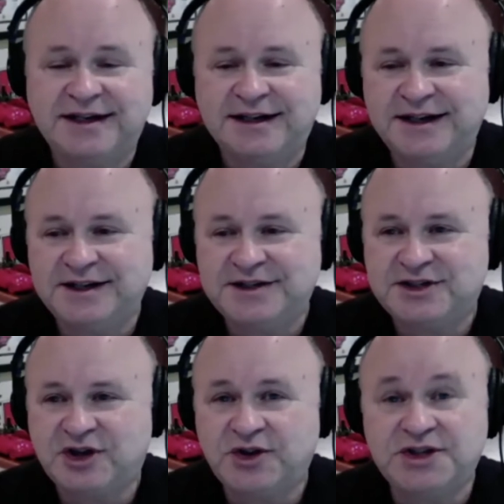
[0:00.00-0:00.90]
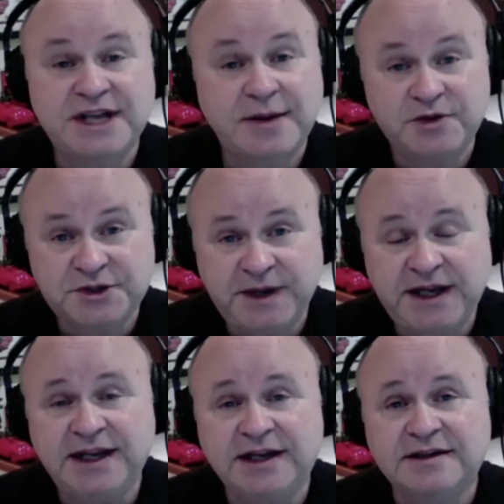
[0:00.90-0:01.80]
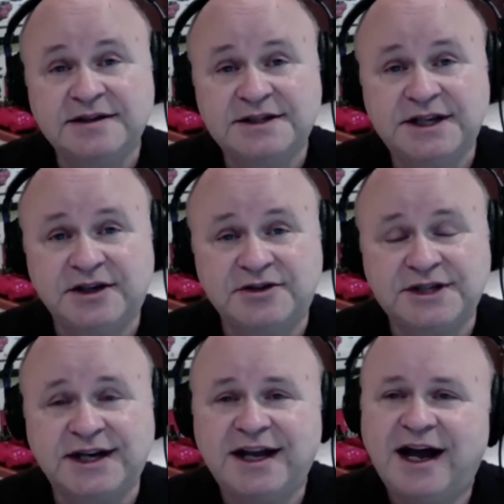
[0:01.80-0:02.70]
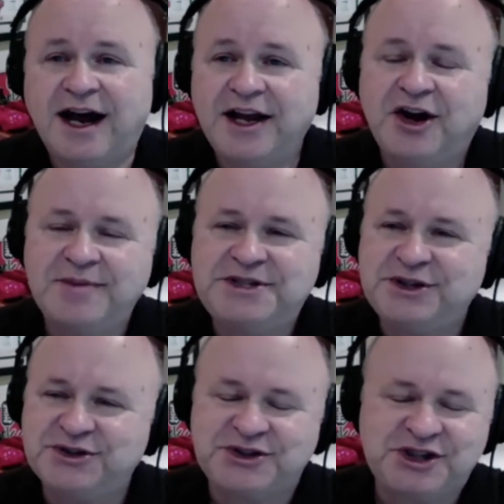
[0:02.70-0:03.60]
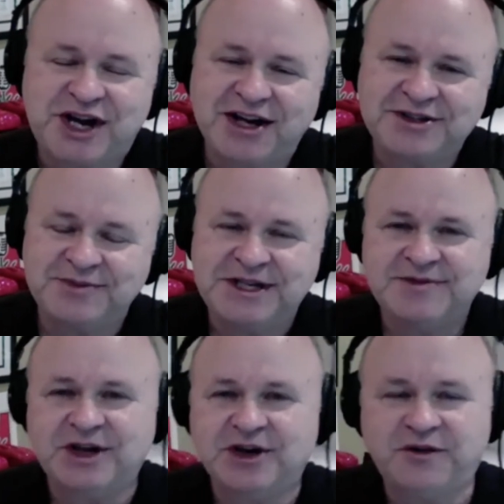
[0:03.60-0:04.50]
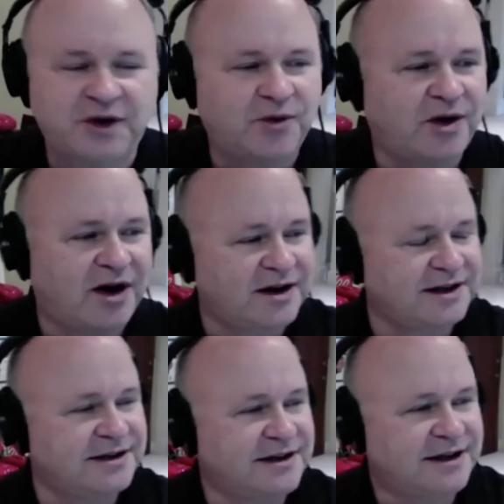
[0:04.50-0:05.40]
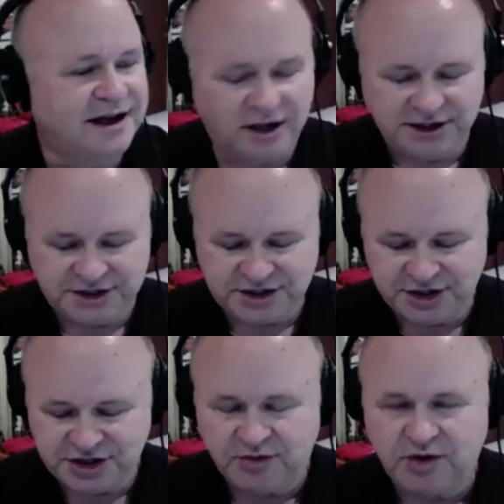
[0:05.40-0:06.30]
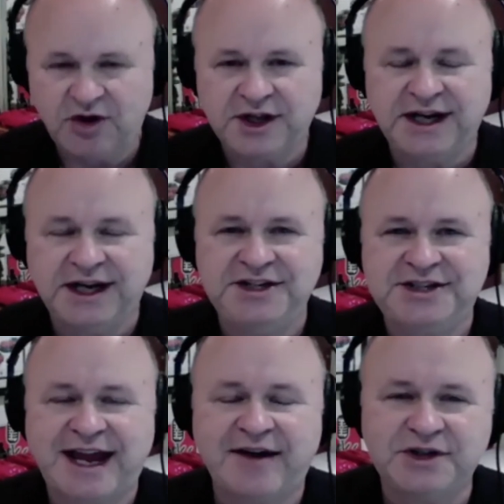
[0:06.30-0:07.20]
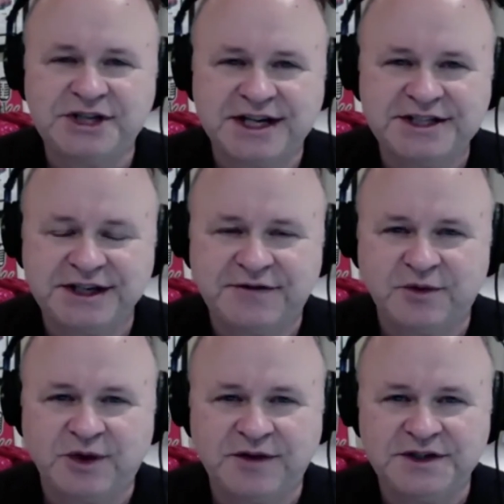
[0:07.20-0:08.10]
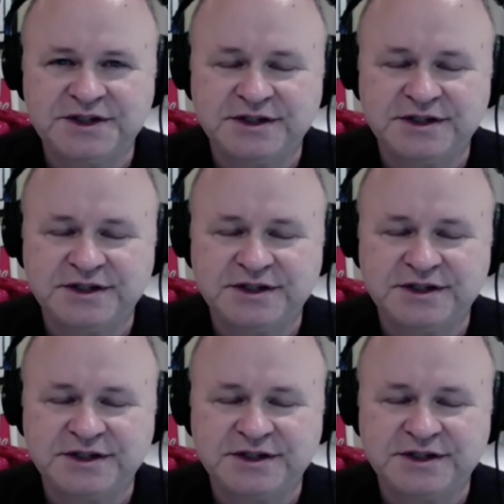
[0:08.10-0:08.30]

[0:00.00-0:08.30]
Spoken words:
So the same with speaking skills. And, I'm still shocked sometimes. I'll go for a walk and I'll listen to Joe Rogan, and he's advertising for one of his